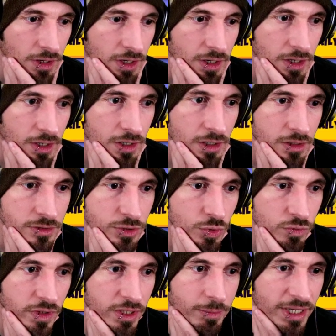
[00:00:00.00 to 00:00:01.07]

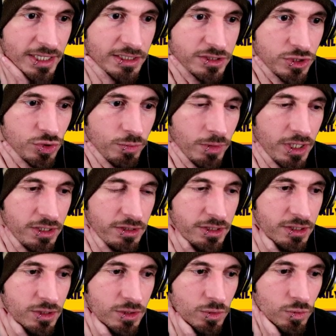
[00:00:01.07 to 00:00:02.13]
2 arena battles, 2
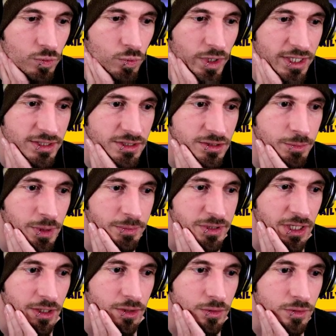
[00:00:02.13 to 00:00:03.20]
monolith waste, Pip
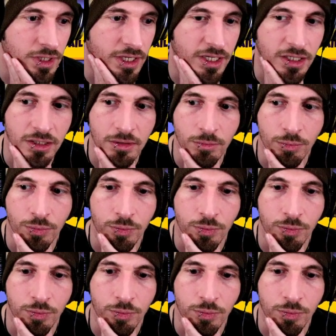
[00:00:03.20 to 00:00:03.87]
Town, and